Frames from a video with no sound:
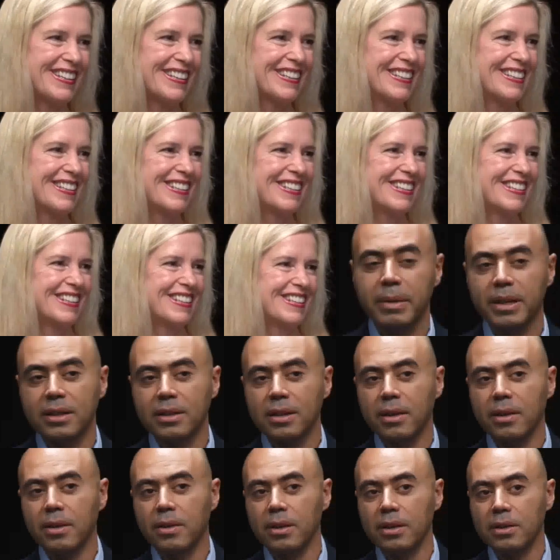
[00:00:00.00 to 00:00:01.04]
Well, I mean,
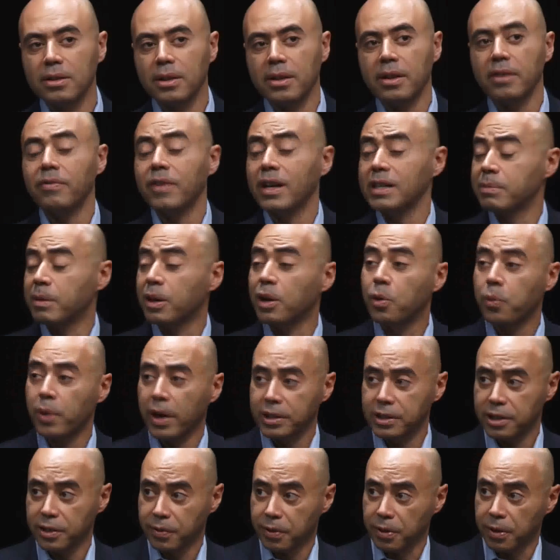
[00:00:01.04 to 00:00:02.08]
the investment in
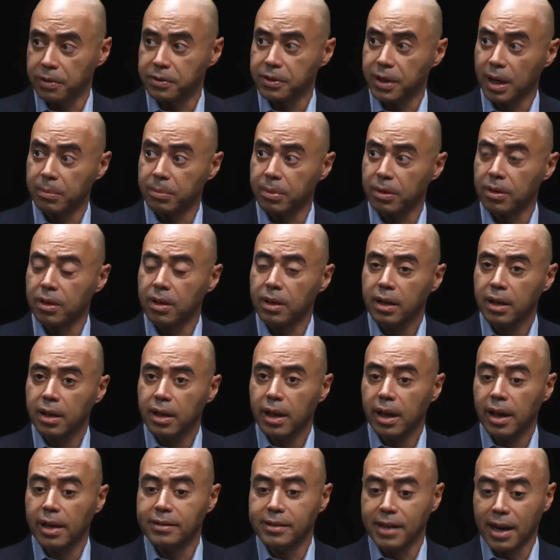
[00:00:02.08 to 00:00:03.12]
Quixi, for example,
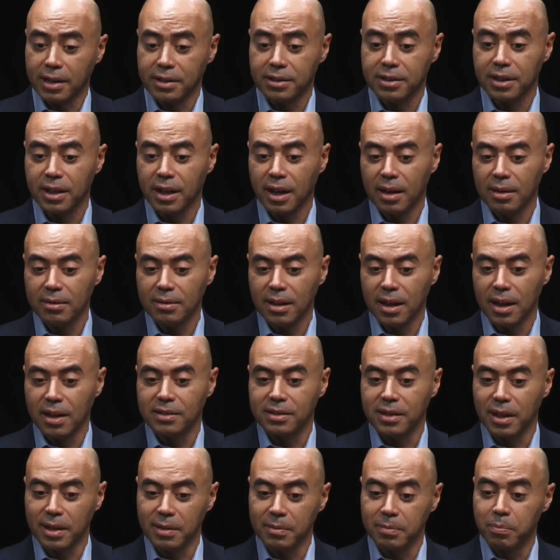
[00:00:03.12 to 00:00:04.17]
it's actually
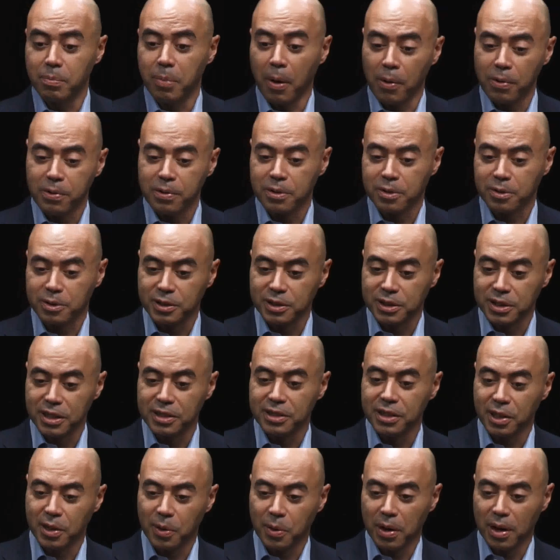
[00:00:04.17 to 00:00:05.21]
both a
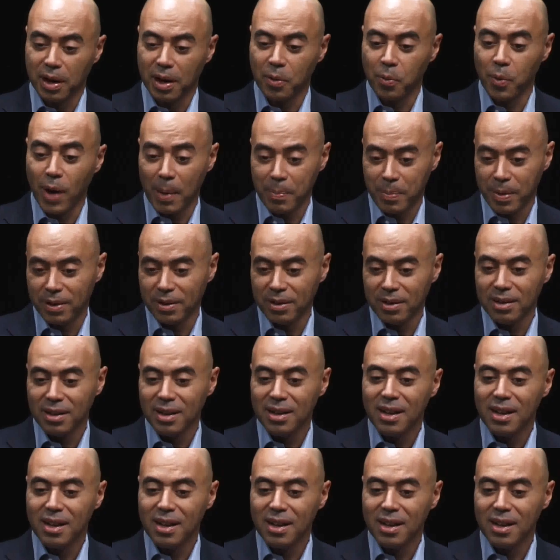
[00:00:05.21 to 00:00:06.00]
strategic weapon